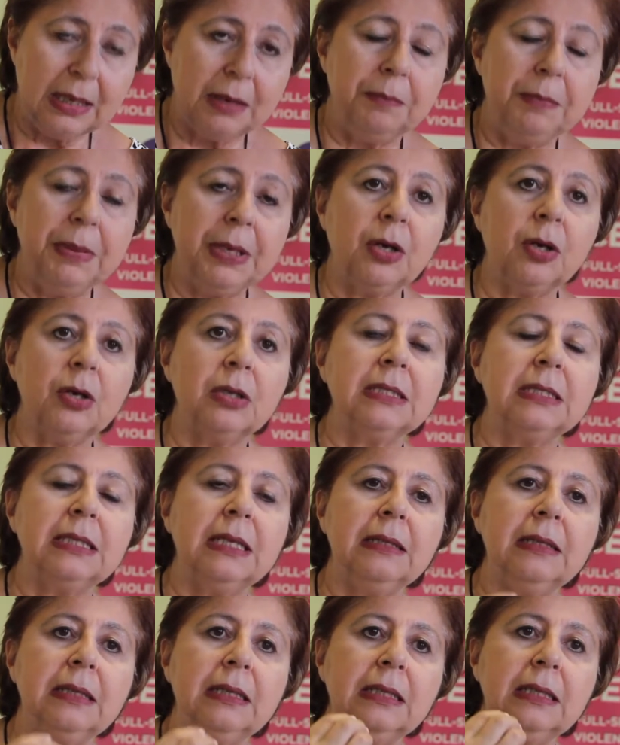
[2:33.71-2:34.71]
because
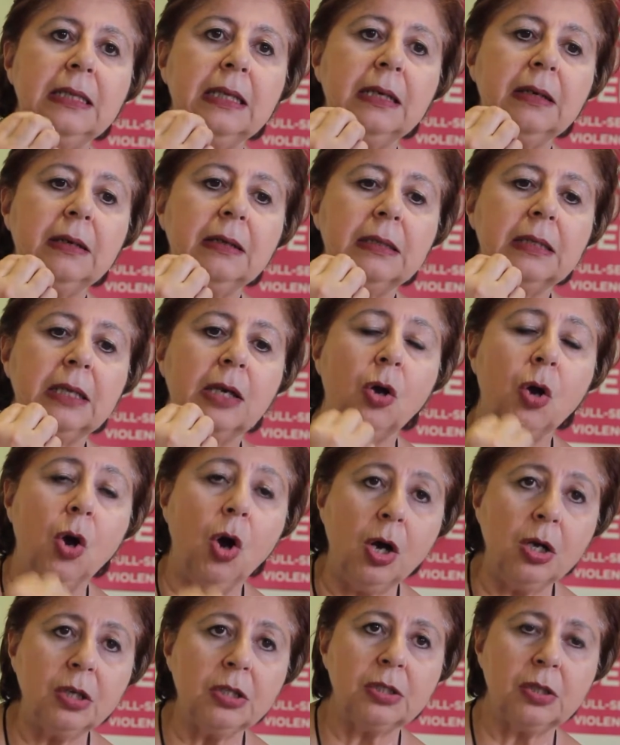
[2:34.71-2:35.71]
the
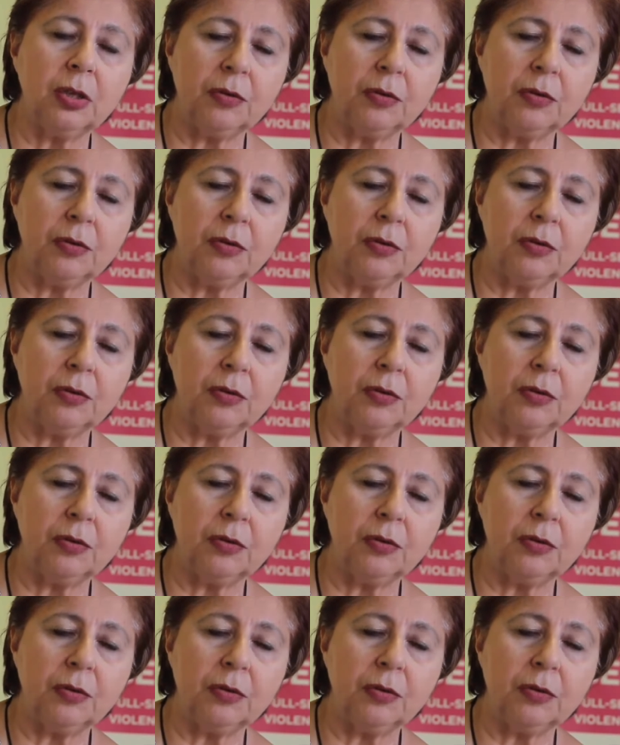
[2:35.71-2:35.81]
cost